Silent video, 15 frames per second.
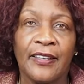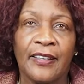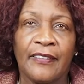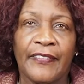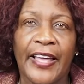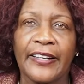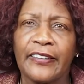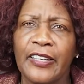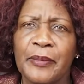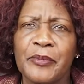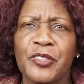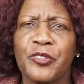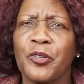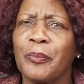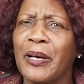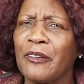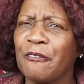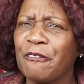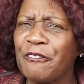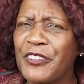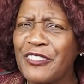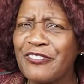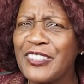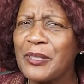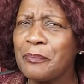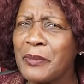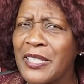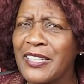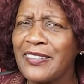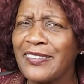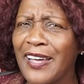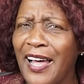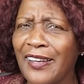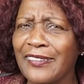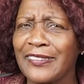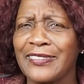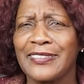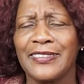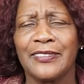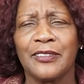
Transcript: That comes to about $50 million in